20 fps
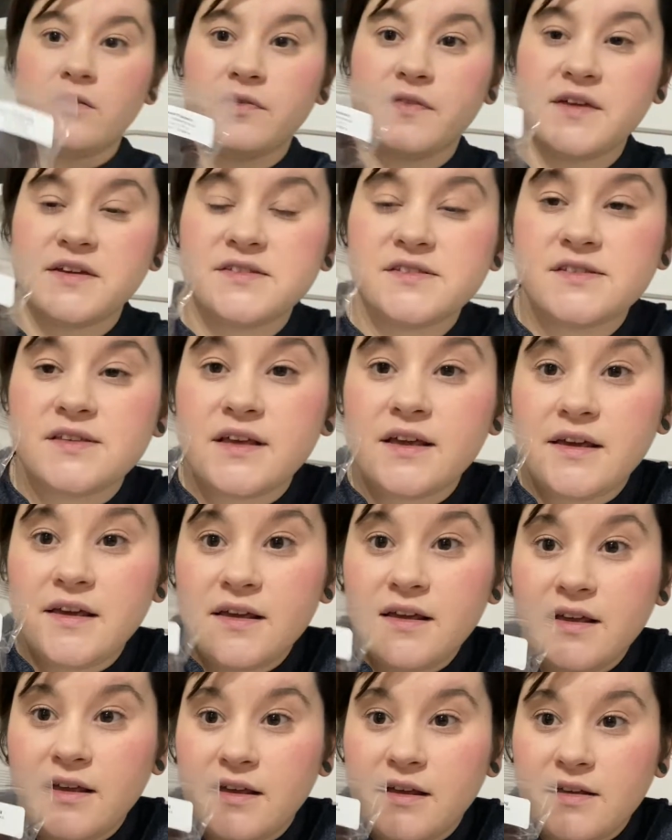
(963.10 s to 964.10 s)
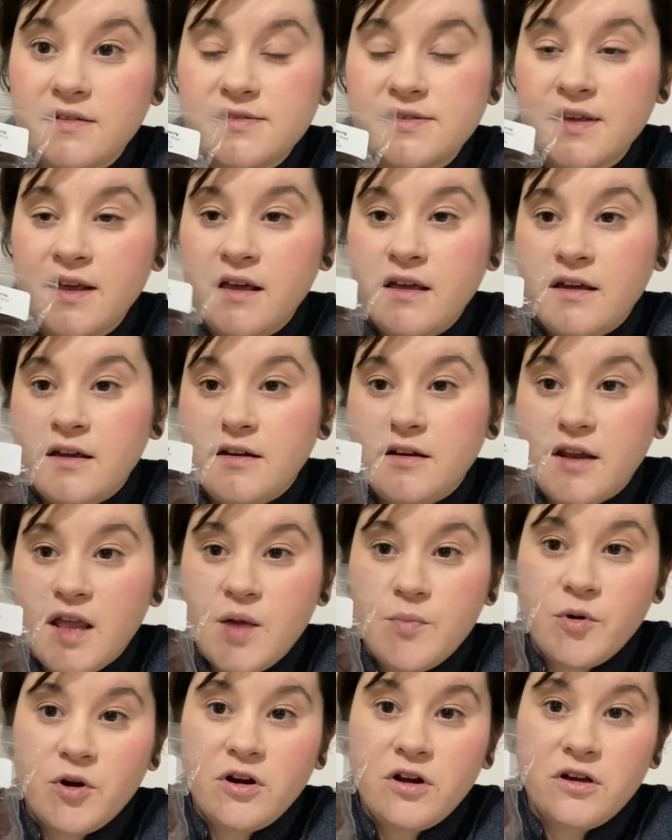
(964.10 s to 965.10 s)
This is
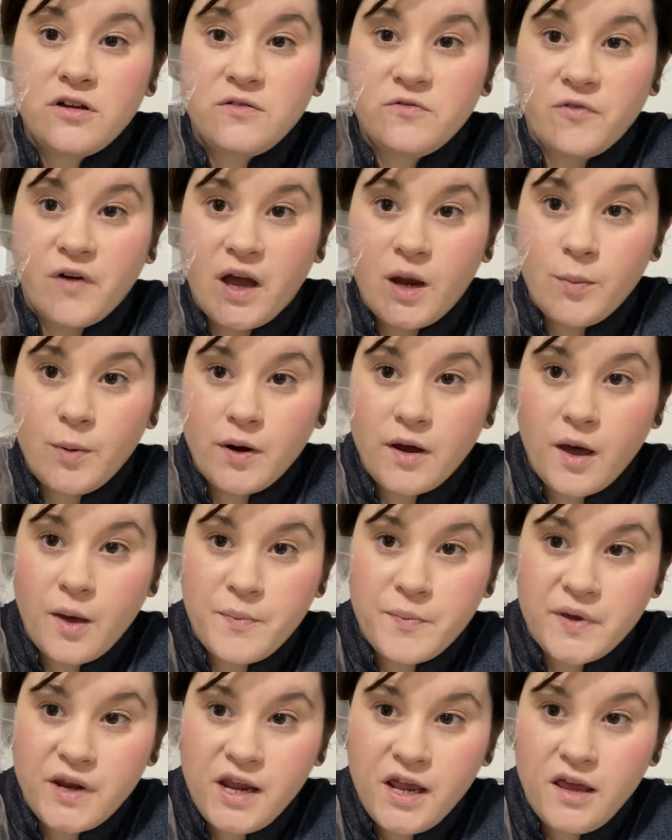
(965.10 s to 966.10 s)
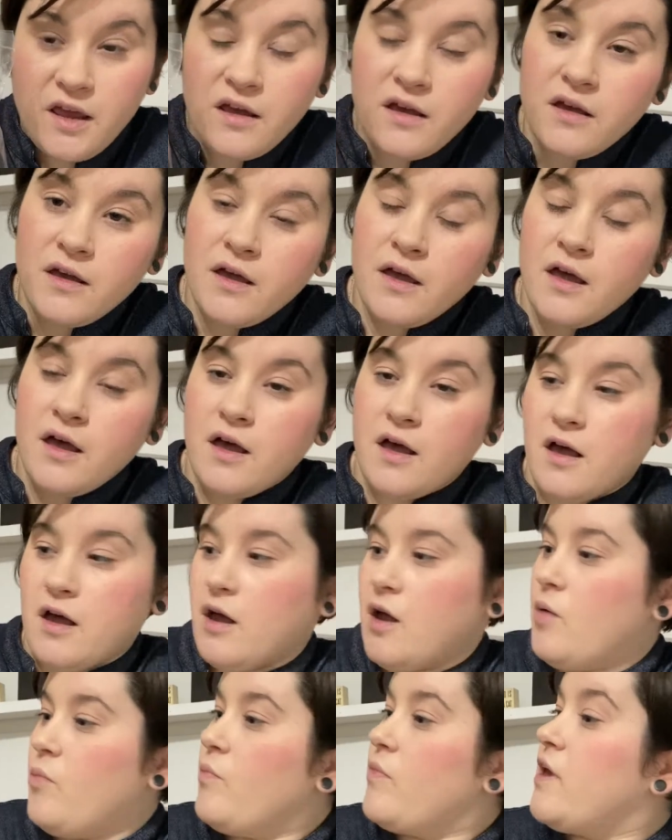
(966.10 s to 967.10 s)
Neighborhood Fiber Company,
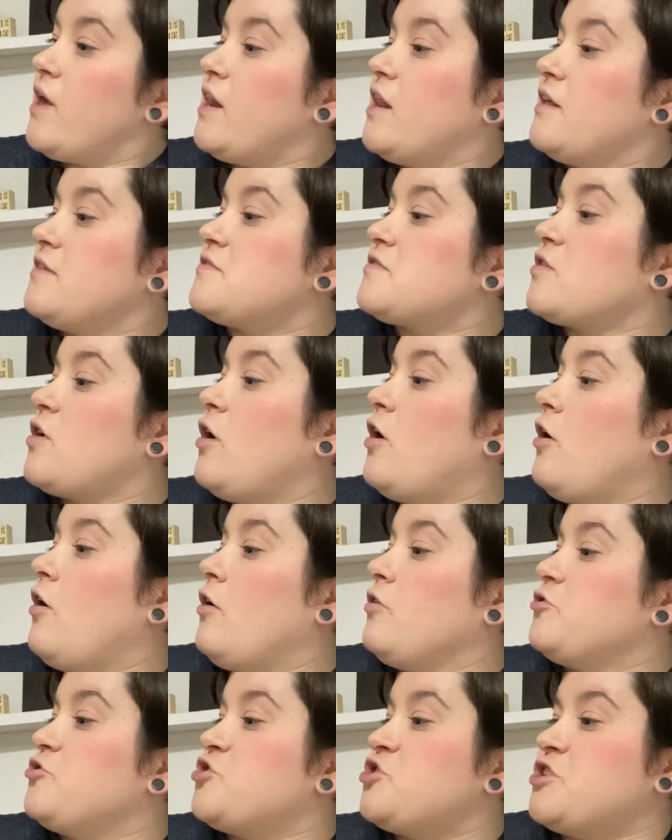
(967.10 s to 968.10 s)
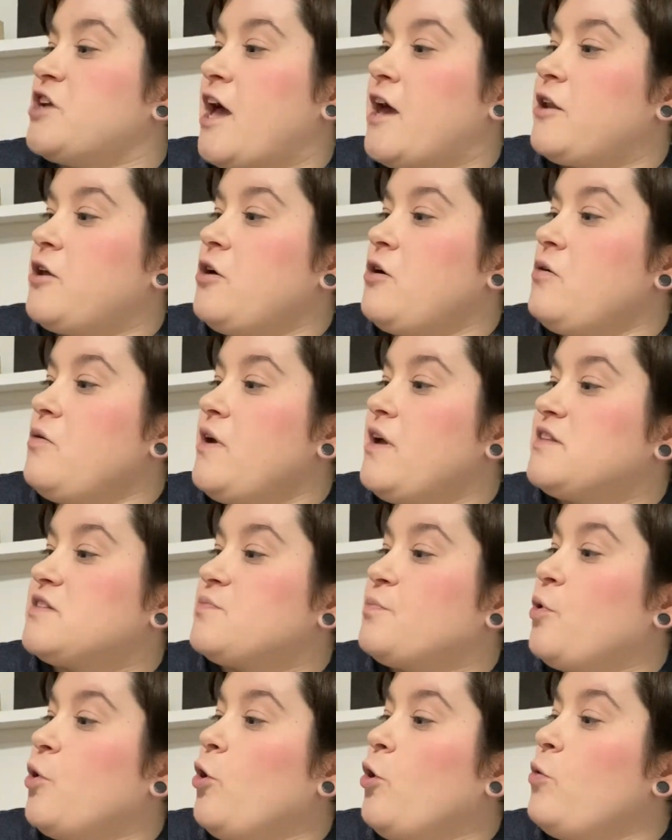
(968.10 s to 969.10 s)
and it's called Shadow. It's
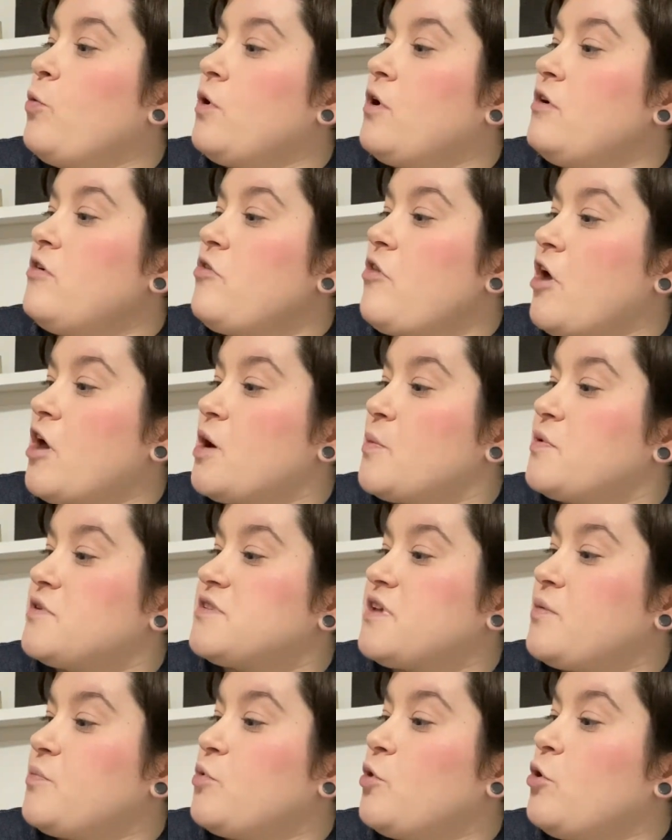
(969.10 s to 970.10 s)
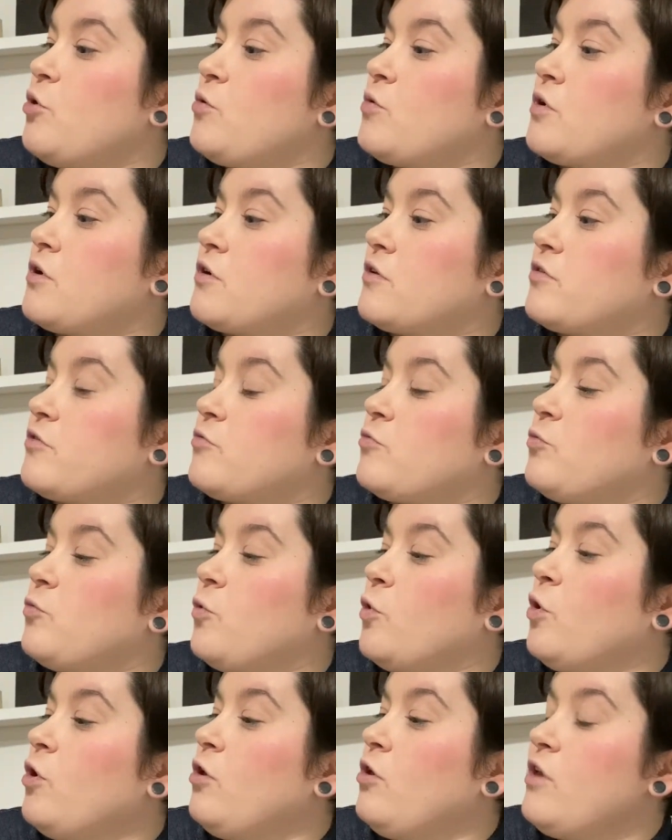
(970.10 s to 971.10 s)
Polworth, 100% Polworth
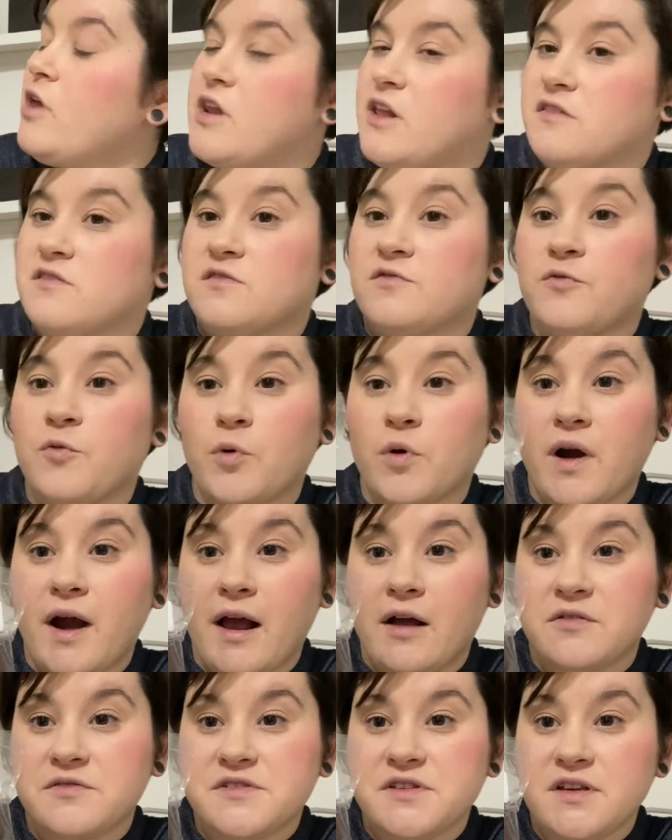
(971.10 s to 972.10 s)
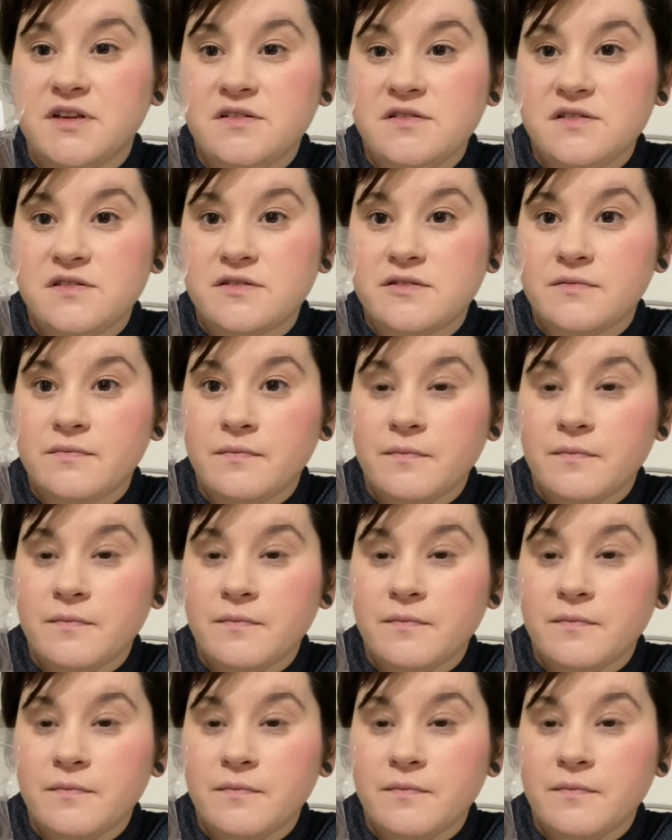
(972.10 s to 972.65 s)
wool, and it's 4 ounces.